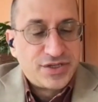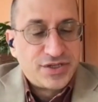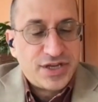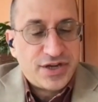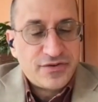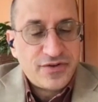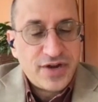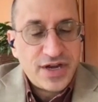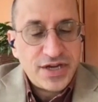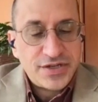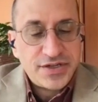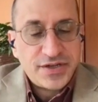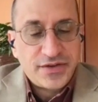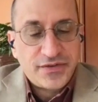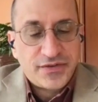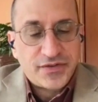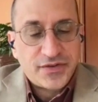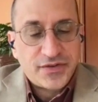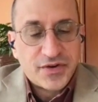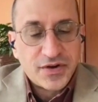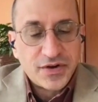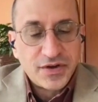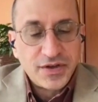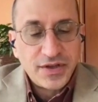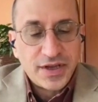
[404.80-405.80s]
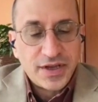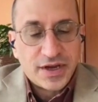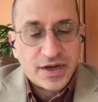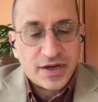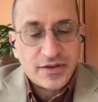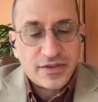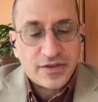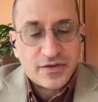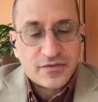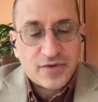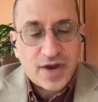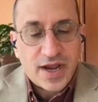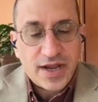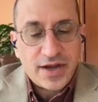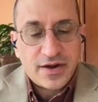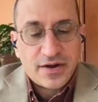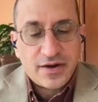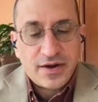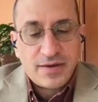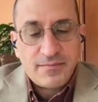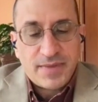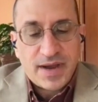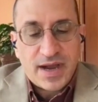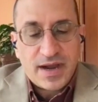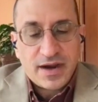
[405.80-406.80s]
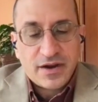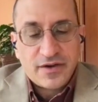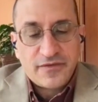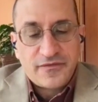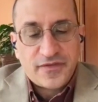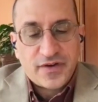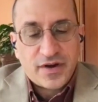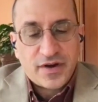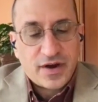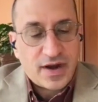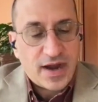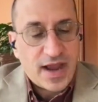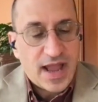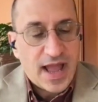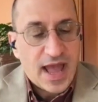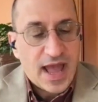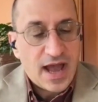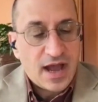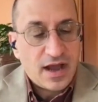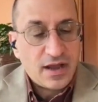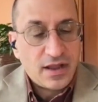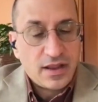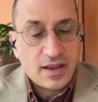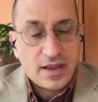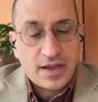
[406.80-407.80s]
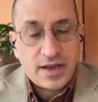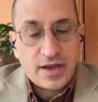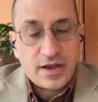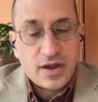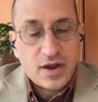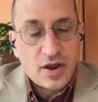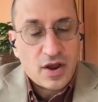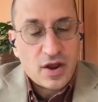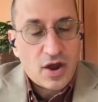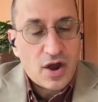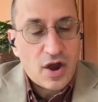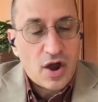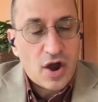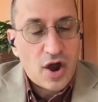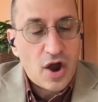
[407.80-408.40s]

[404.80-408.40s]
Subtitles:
Generations earlier, the writer and biographer Alan